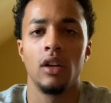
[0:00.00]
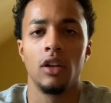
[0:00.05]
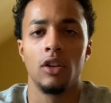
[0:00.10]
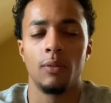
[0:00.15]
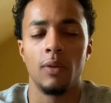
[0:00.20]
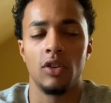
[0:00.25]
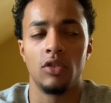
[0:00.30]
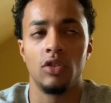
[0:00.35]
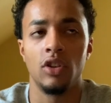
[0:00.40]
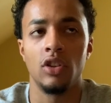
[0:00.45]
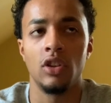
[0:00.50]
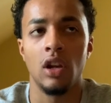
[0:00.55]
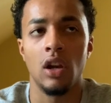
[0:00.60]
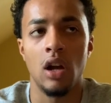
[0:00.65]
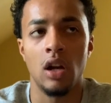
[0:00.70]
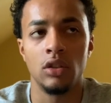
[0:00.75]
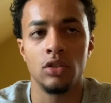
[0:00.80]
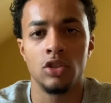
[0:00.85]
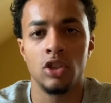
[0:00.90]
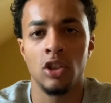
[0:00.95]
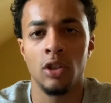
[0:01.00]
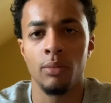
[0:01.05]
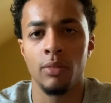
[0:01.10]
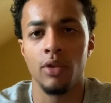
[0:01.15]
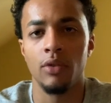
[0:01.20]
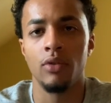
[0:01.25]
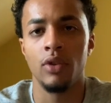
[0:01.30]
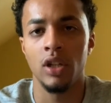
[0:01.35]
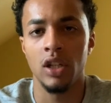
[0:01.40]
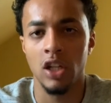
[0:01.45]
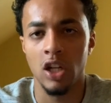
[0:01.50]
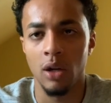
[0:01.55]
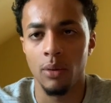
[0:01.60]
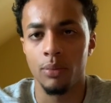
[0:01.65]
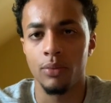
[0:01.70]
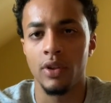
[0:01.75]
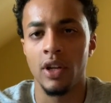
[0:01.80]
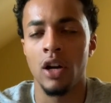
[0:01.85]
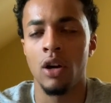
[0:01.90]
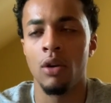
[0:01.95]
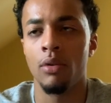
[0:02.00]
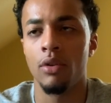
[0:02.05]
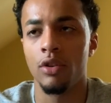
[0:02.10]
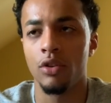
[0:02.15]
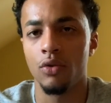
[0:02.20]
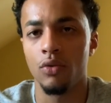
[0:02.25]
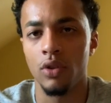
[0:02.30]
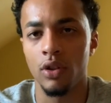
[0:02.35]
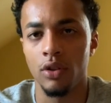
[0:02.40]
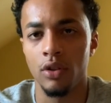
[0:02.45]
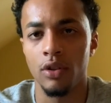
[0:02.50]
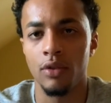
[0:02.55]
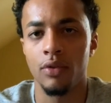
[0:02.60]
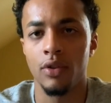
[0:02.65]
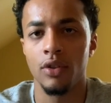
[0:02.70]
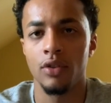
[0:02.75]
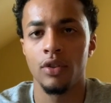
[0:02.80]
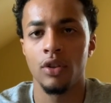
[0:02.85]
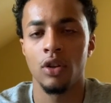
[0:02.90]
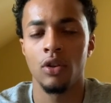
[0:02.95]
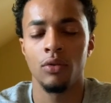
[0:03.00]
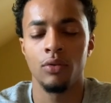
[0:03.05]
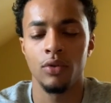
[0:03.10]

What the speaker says: especially in the long term. It really helps out, and it's really good for yourself.